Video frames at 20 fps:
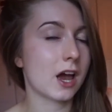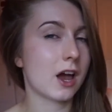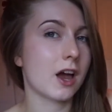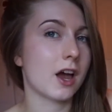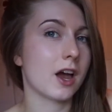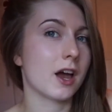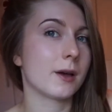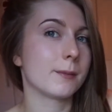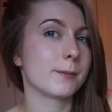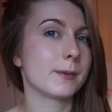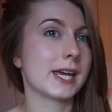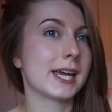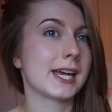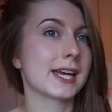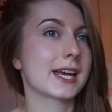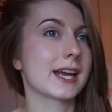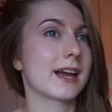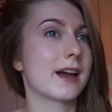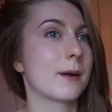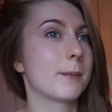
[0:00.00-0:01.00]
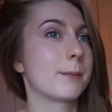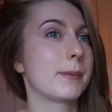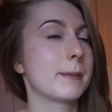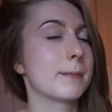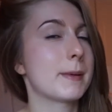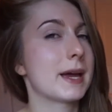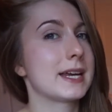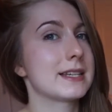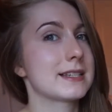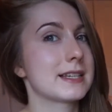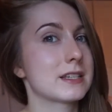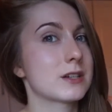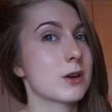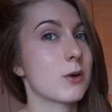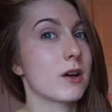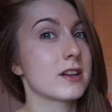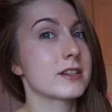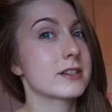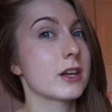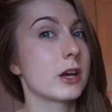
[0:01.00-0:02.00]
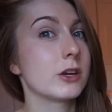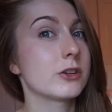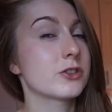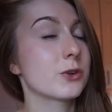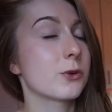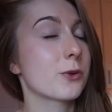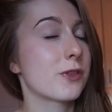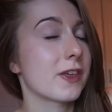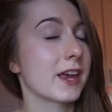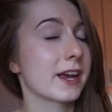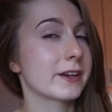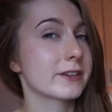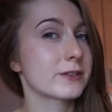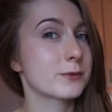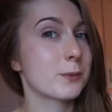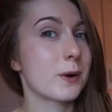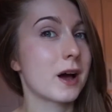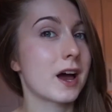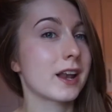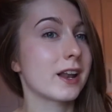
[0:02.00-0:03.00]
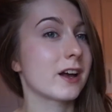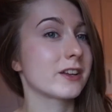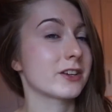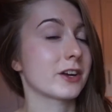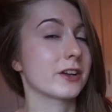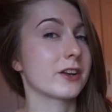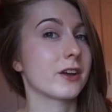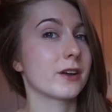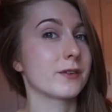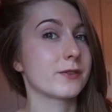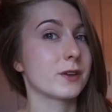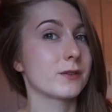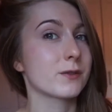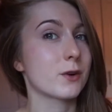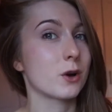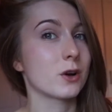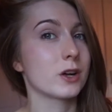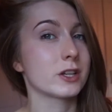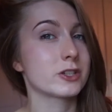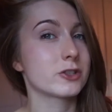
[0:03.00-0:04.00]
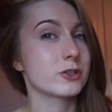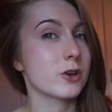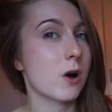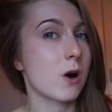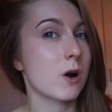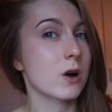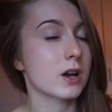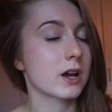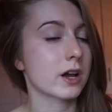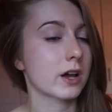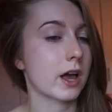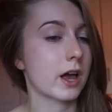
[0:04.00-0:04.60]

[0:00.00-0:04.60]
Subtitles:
It can be made into quite a social thing as well. I don't know if you've got a dog